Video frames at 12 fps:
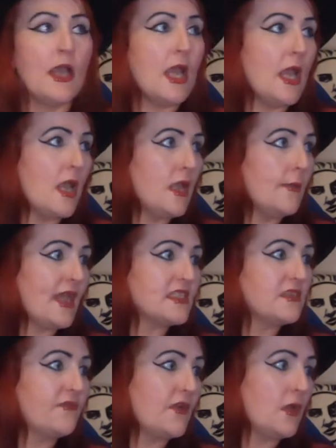
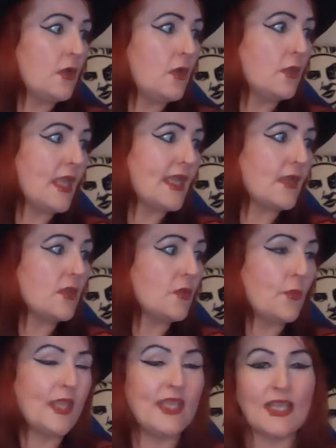As for like
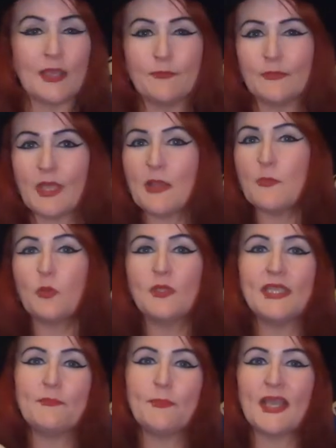Halloween, I'm
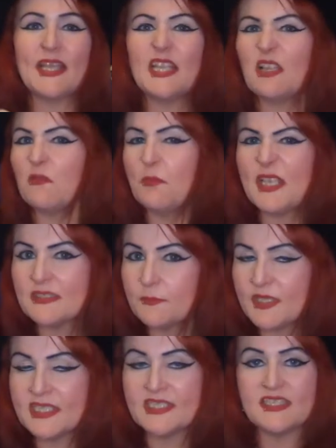only buying little bits
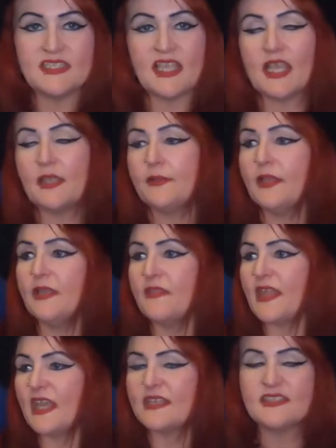and pieces now
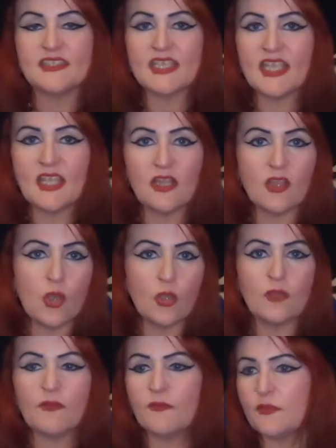that I see
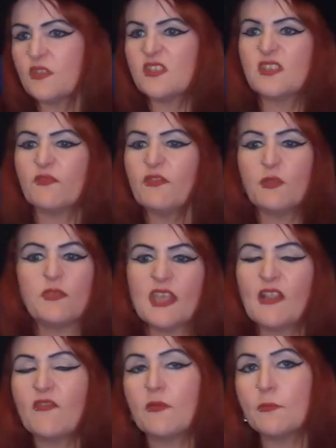along, just a few
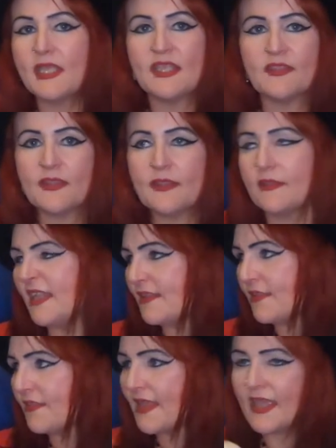things from either
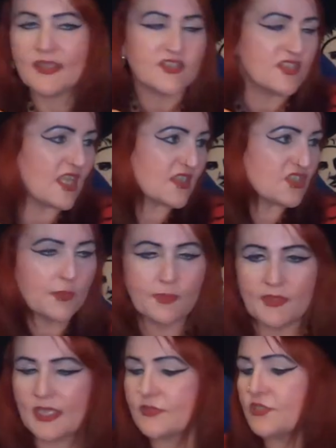there, that shop
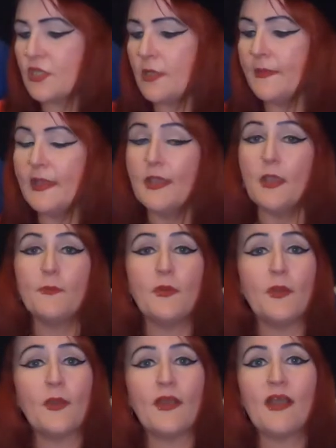or that shop.
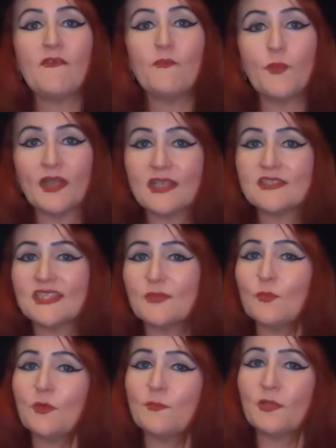But when I
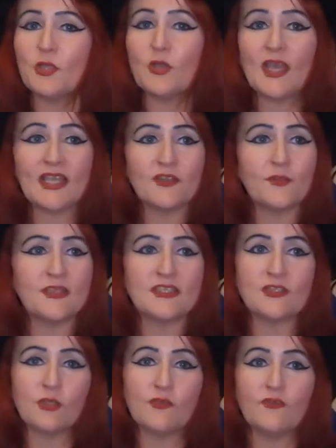seen One Below had all this
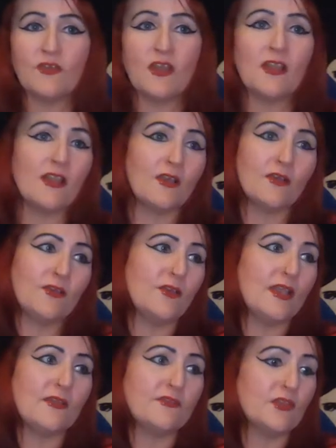stuff, I thought, oh, I'm
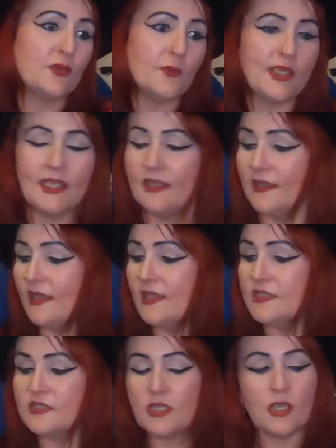gonna have to go in.
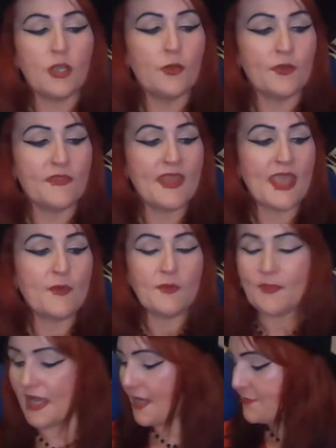So they
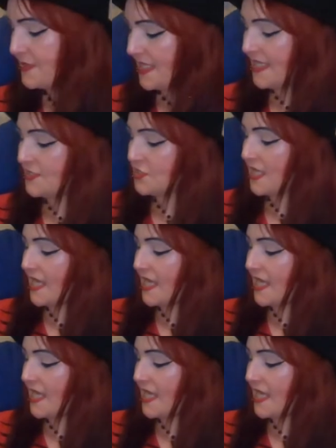were £1 each,